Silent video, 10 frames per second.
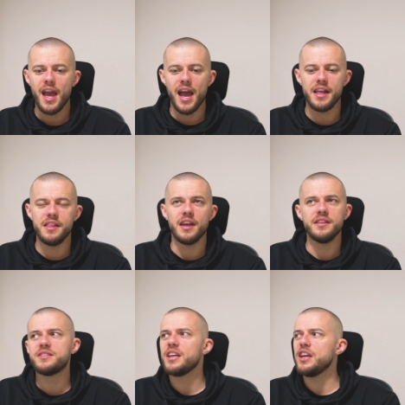and,
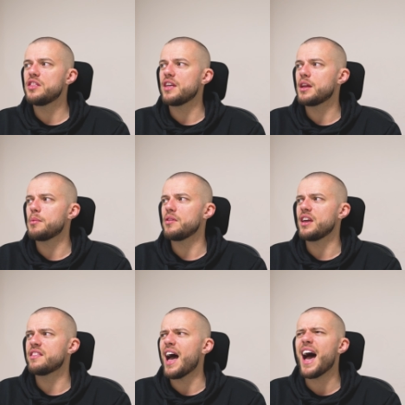and say you're thinking about
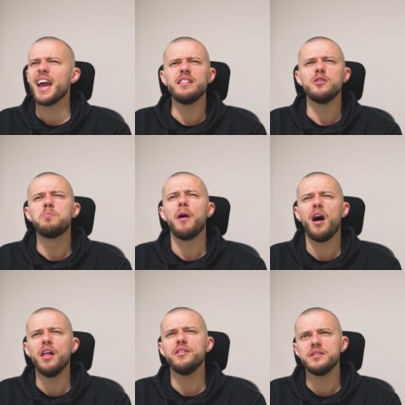like the ideal
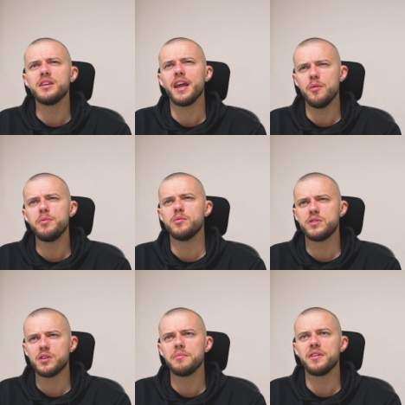partner to help you with
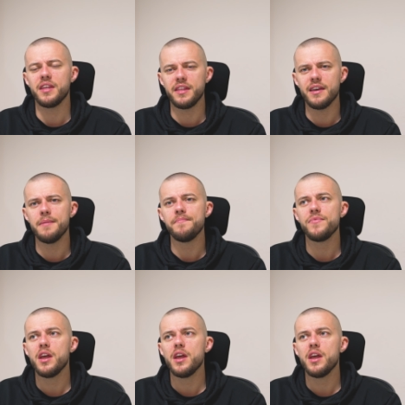something like that.